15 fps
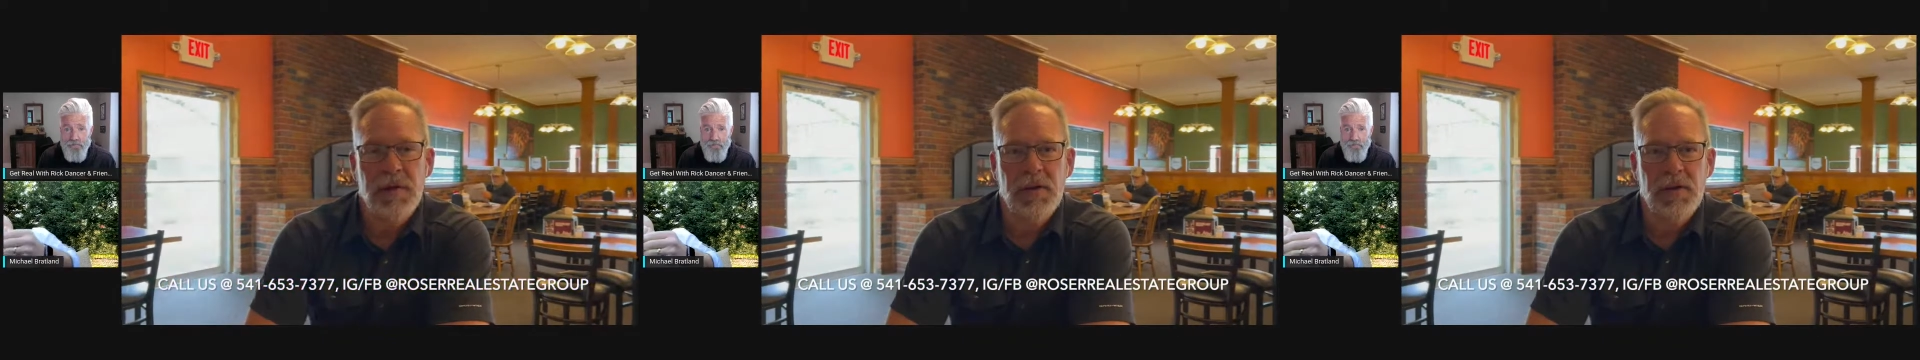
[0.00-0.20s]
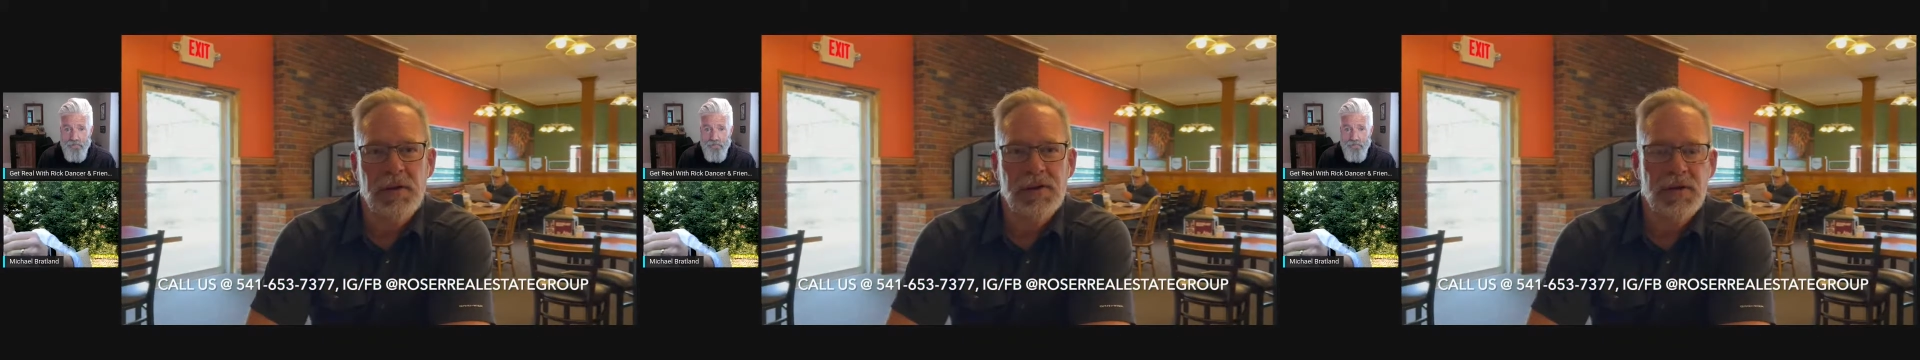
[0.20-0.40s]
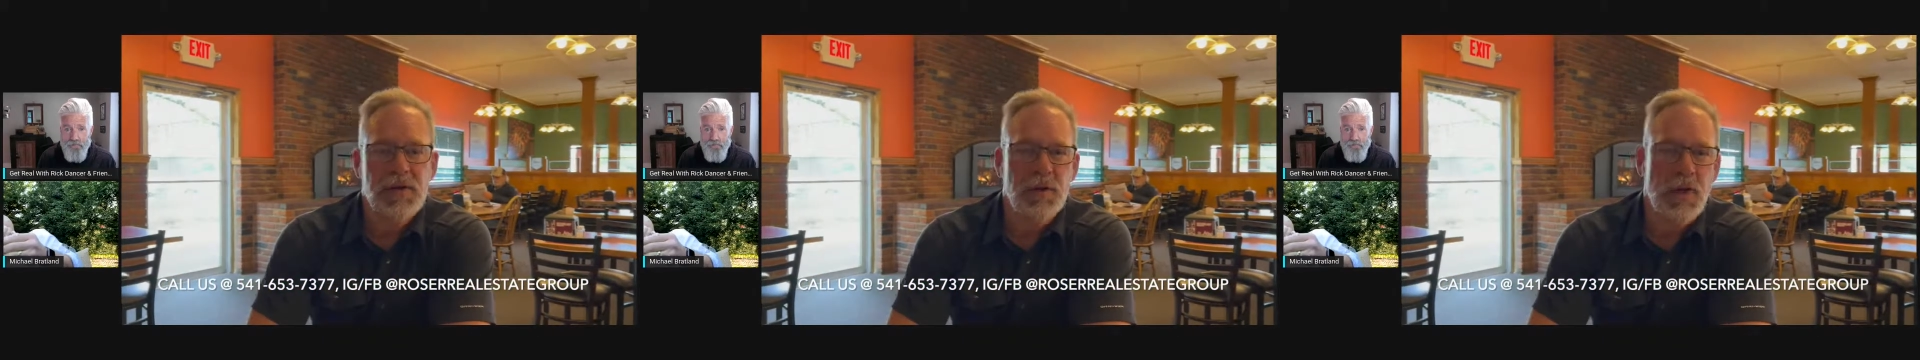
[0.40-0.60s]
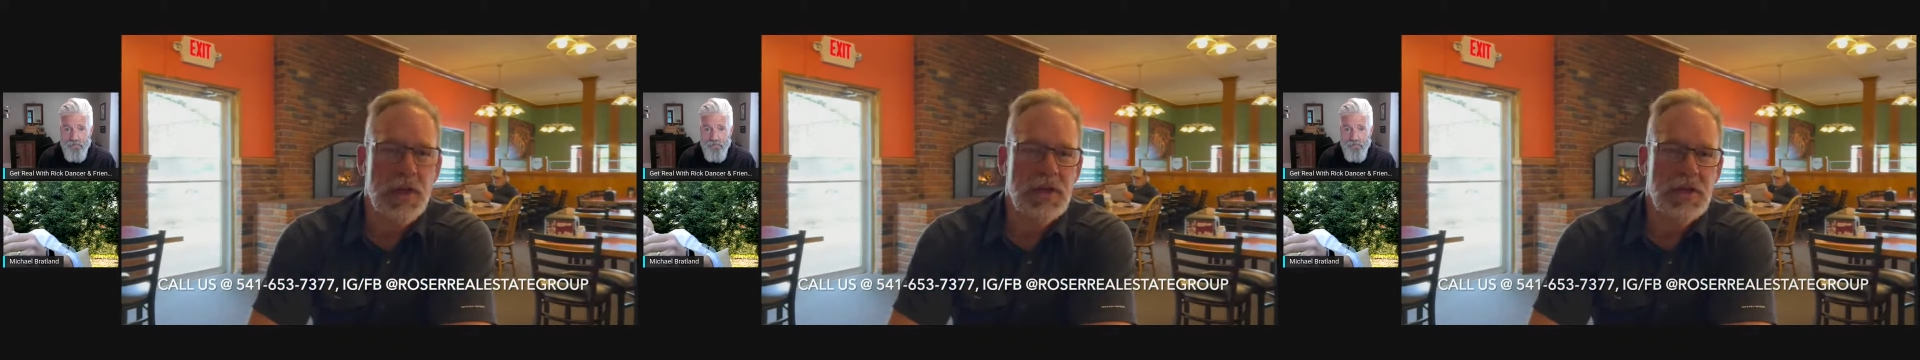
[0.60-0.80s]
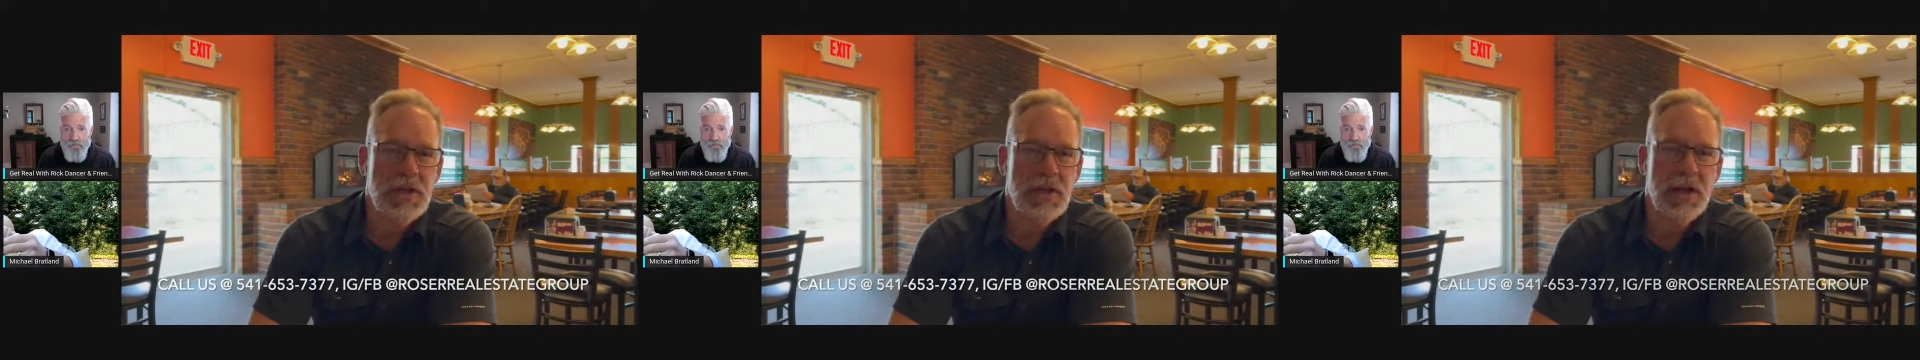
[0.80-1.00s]
Speaker 1: In your
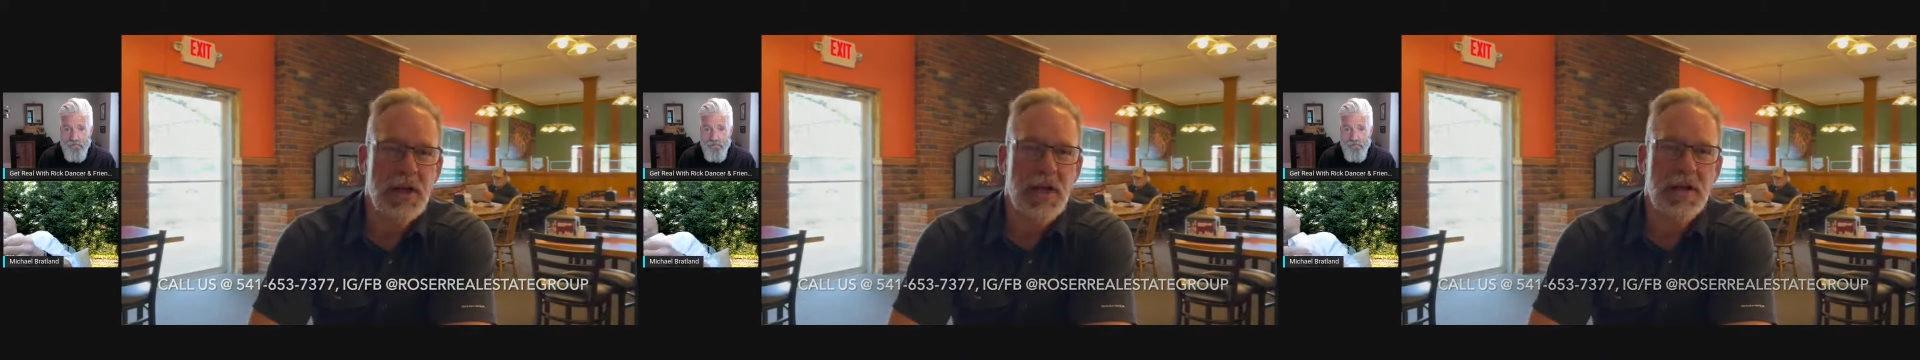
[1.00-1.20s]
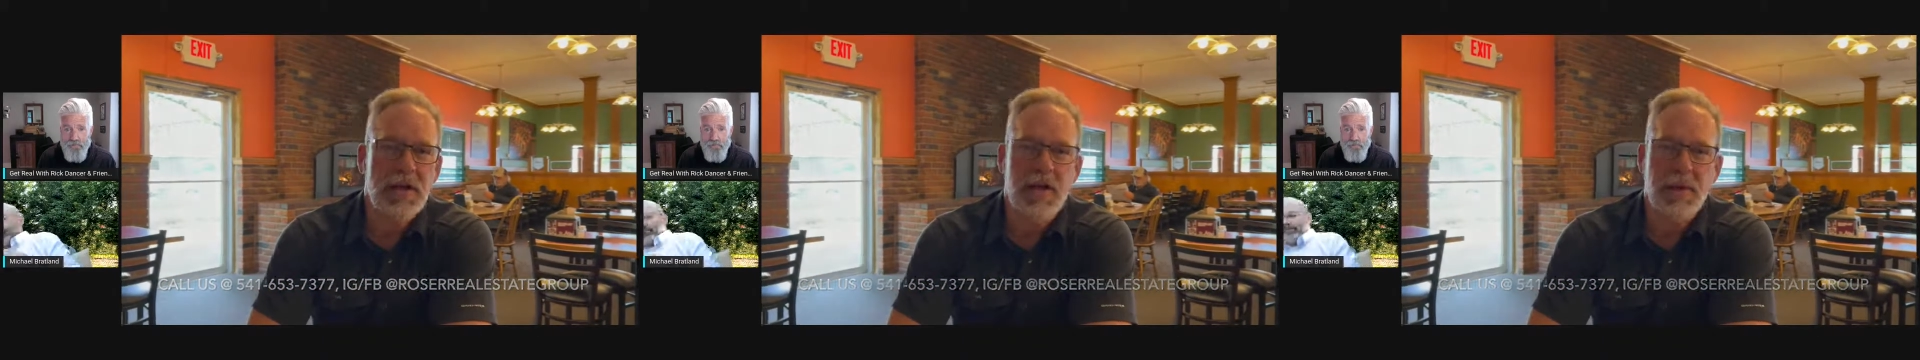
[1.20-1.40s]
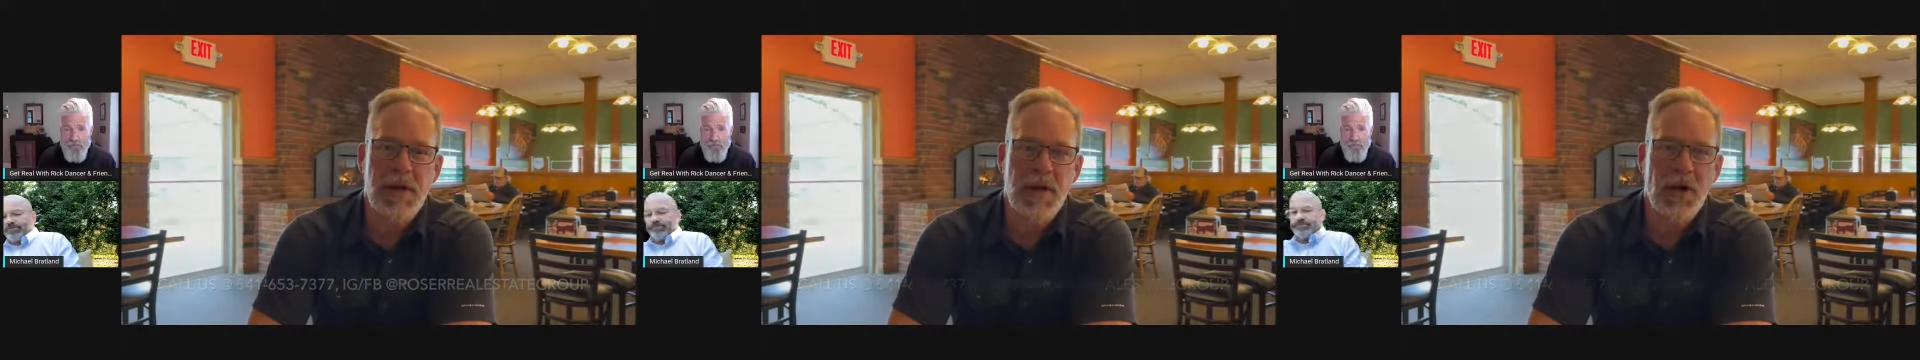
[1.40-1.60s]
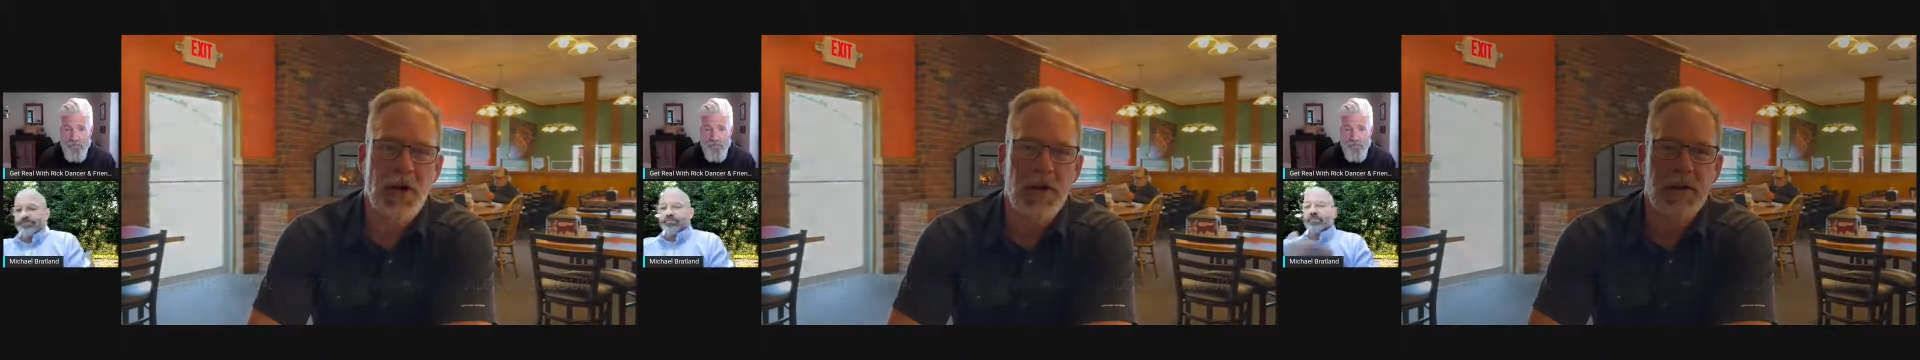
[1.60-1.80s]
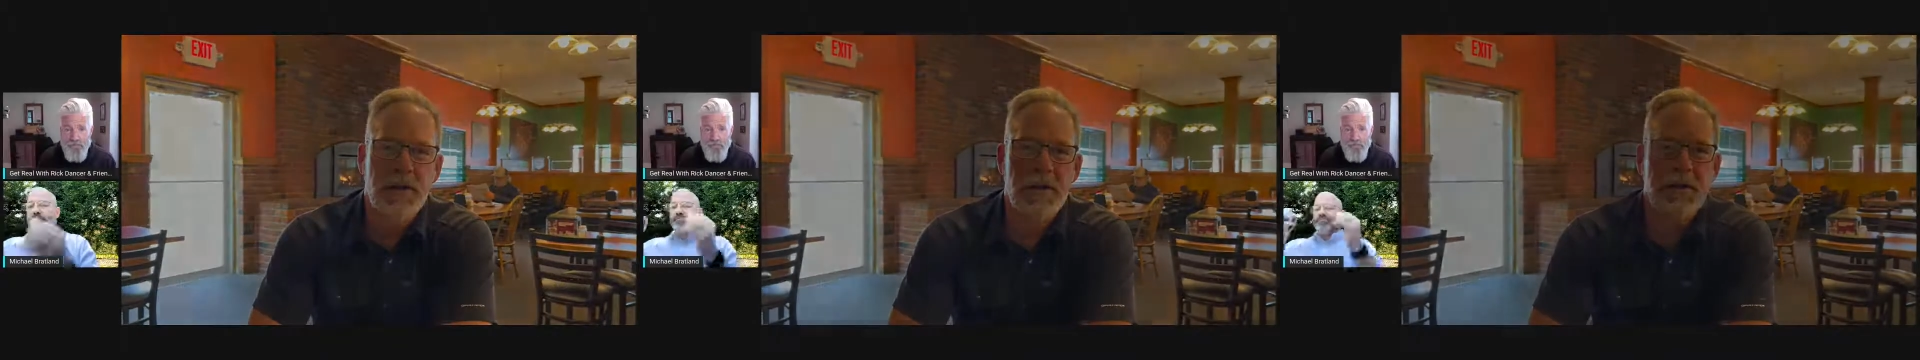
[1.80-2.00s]
situation, give me a
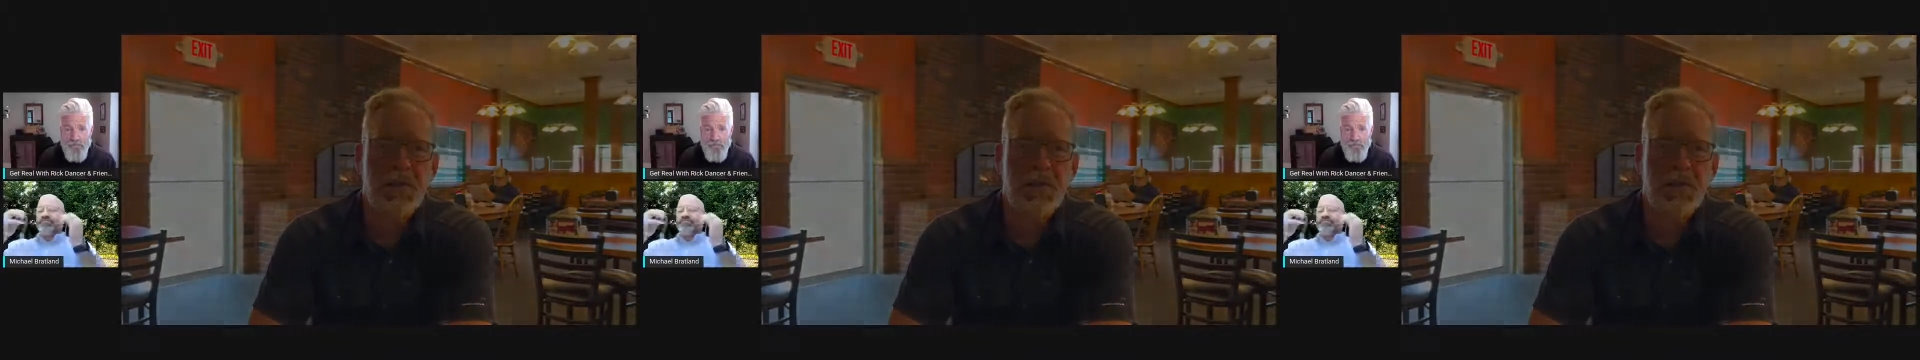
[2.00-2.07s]
call.